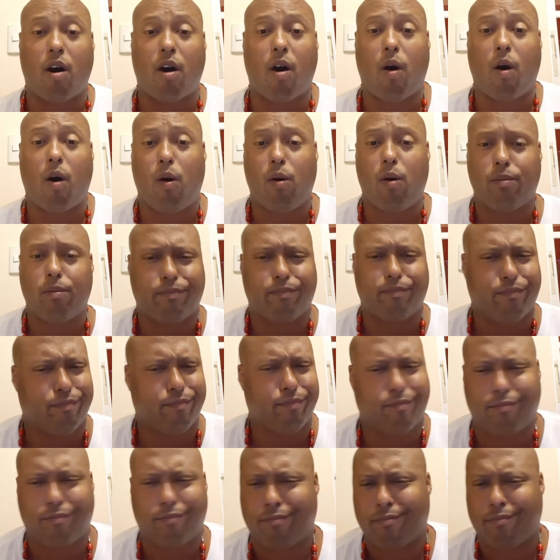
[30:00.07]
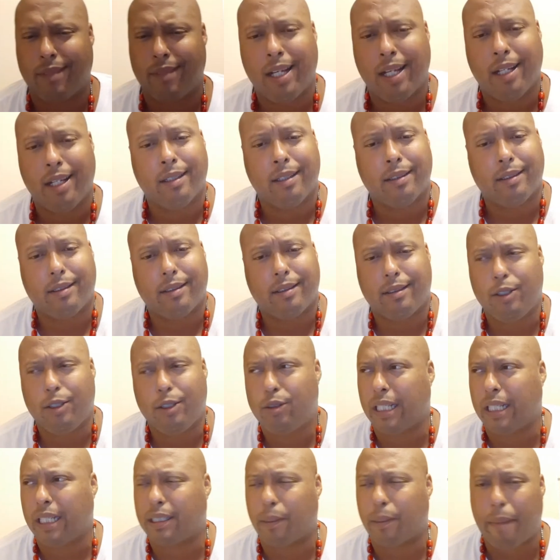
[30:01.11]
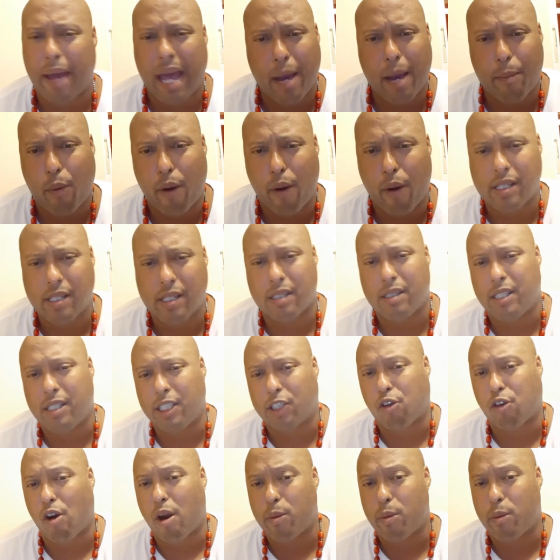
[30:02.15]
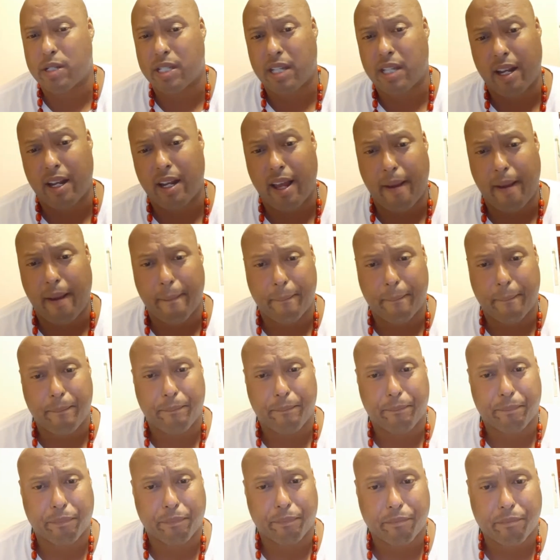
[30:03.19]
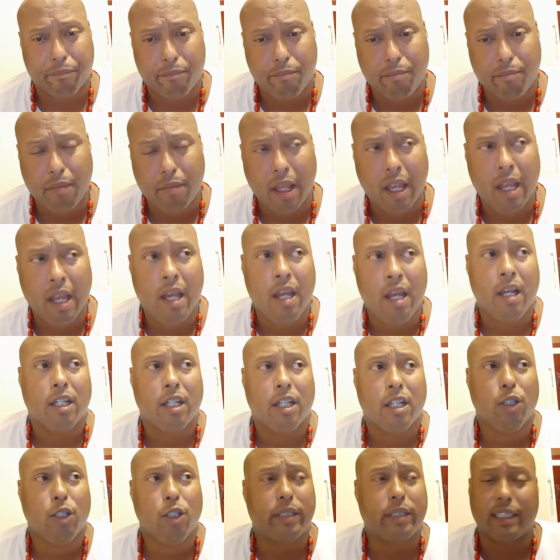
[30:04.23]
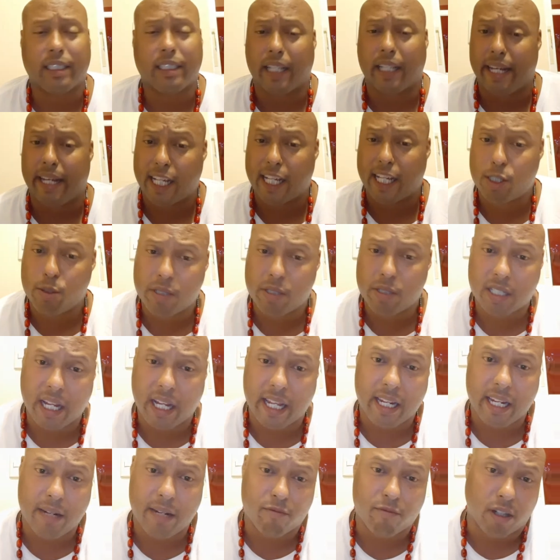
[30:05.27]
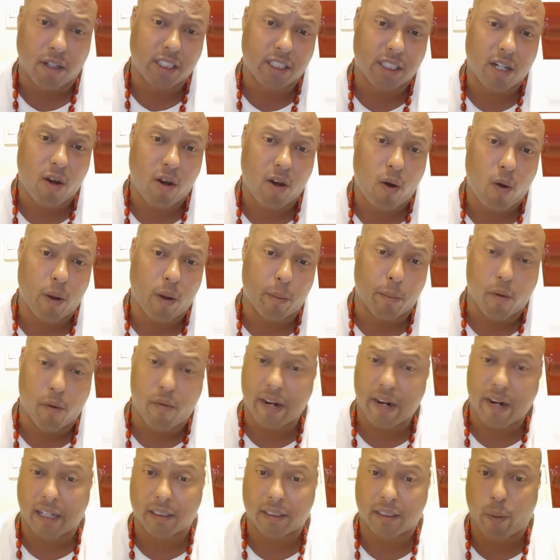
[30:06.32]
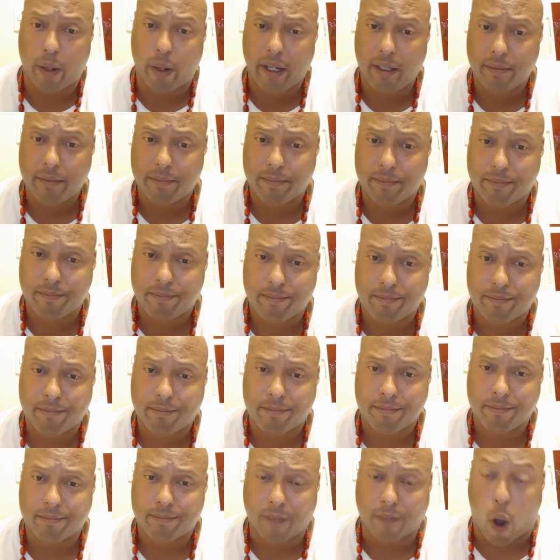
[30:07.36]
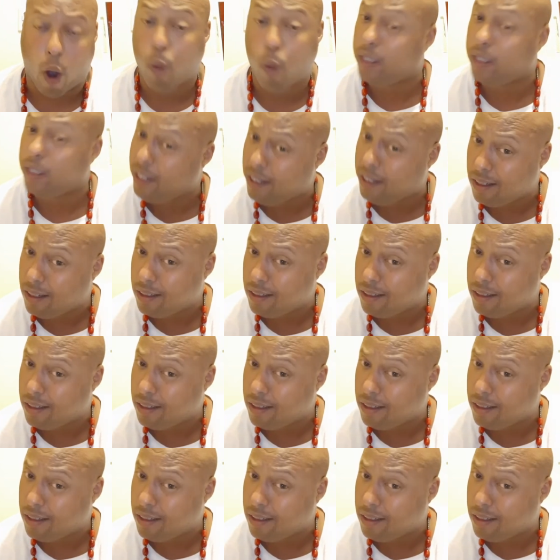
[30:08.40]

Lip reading: hole, you think the bad boys of Detroit was seeing that? You think the Knicks was letting him run to the hole and moving out the way? Oakley?